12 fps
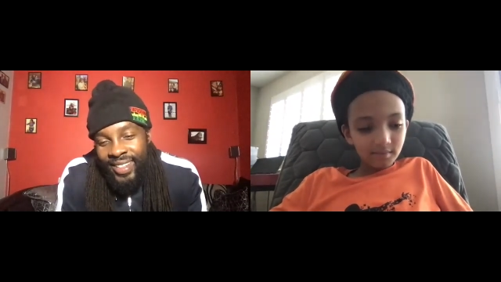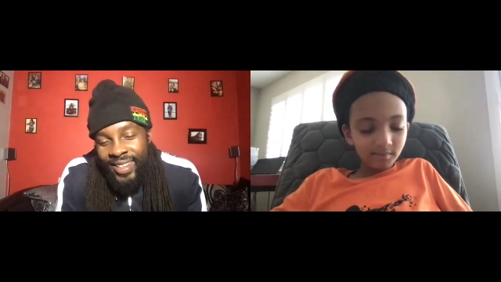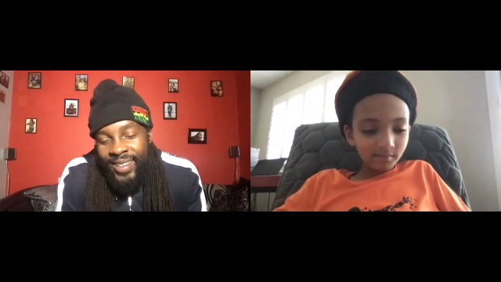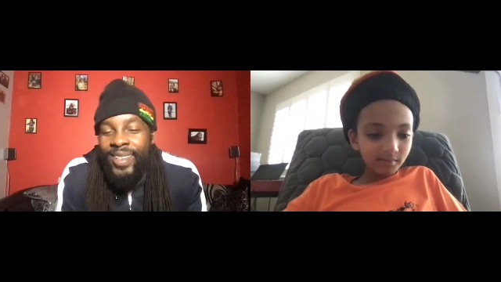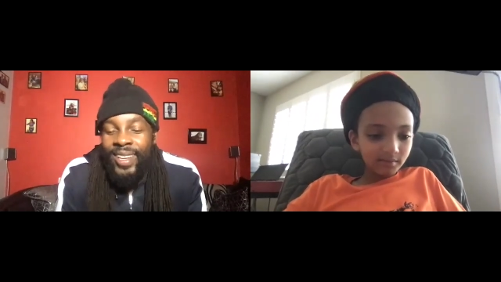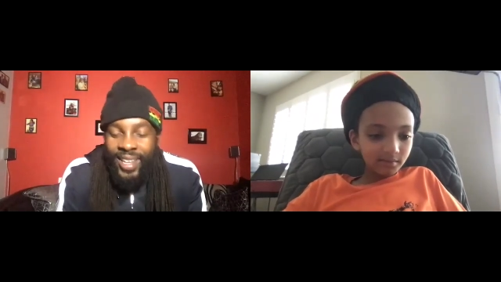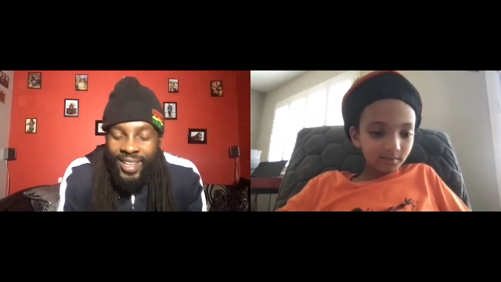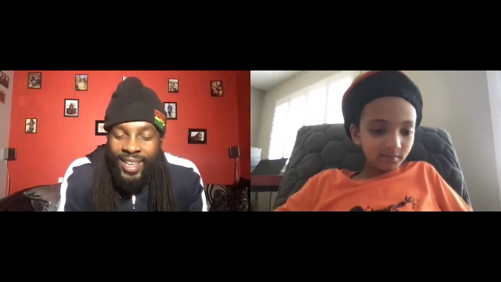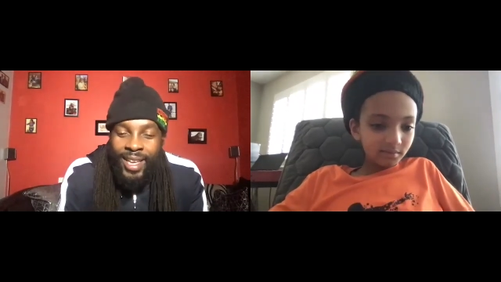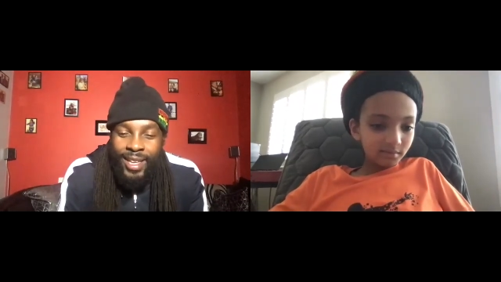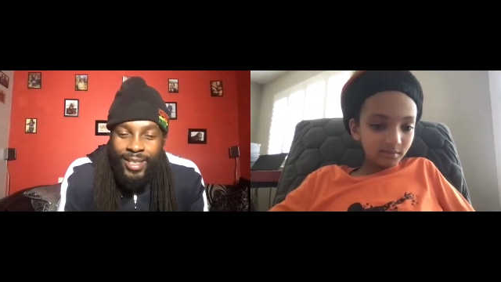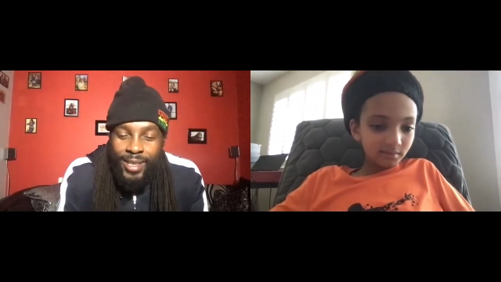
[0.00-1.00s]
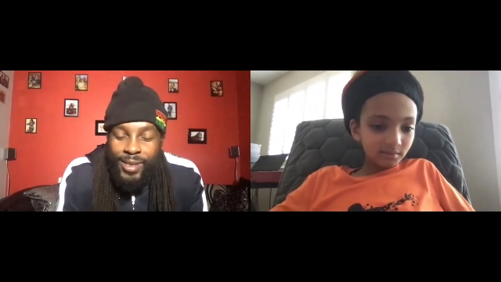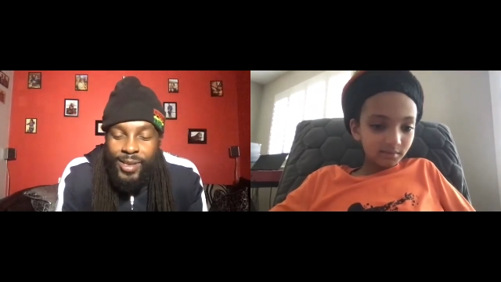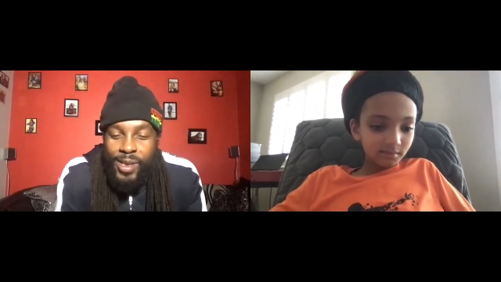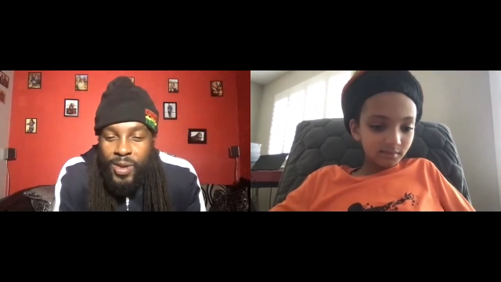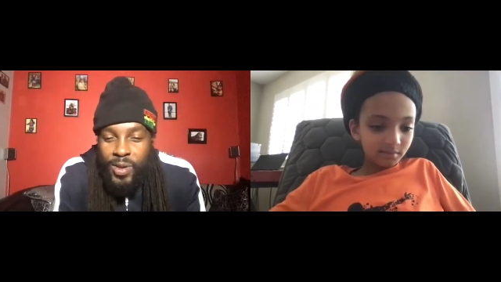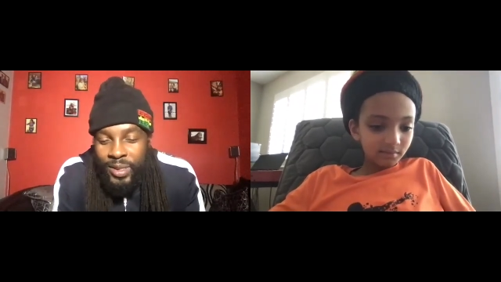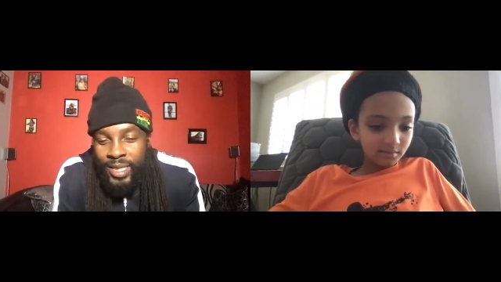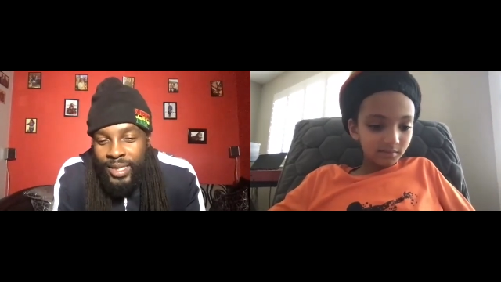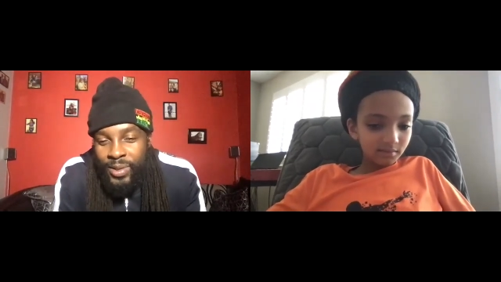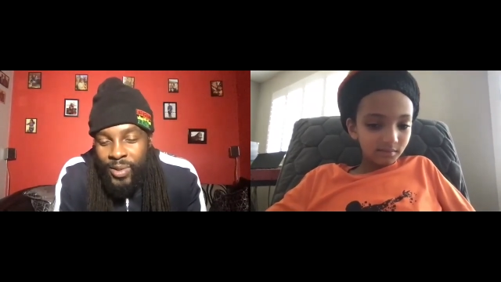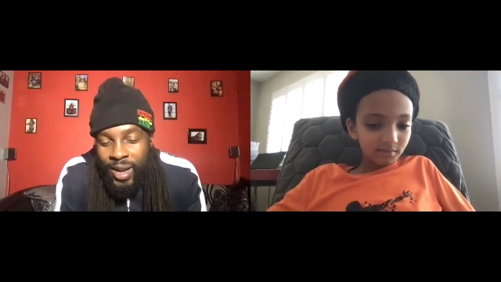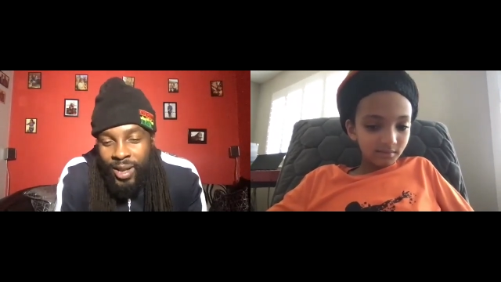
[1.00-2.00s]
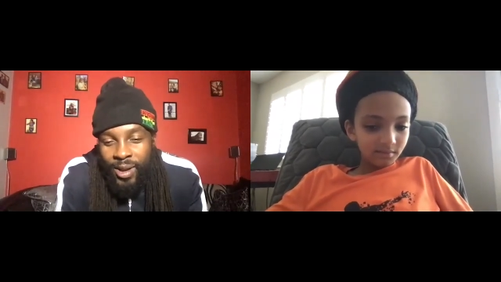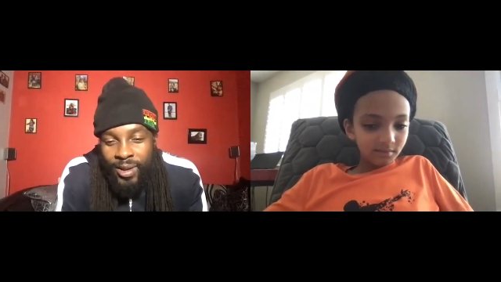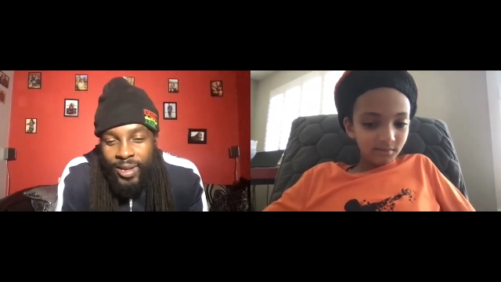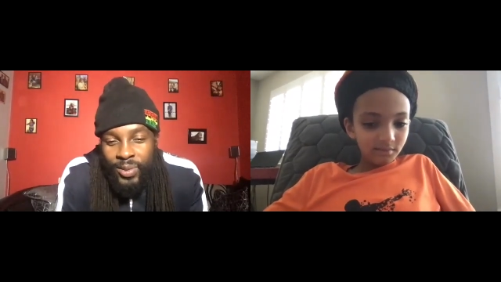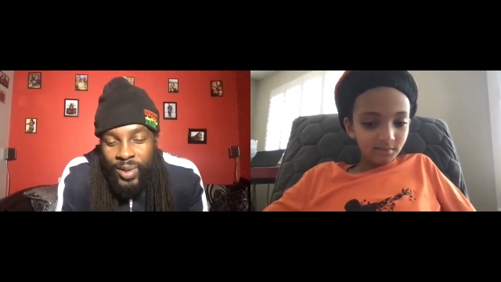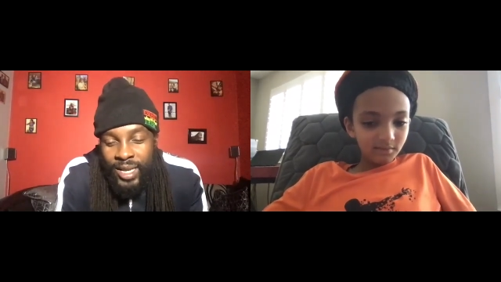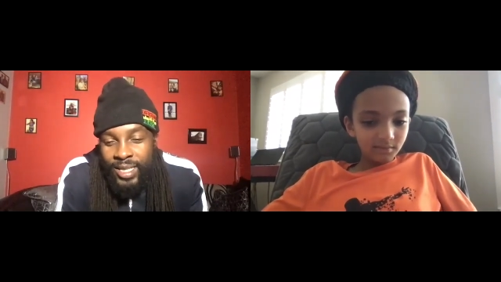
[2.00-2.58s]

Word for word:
Speaker 1: Okay, so do you use it to record as well?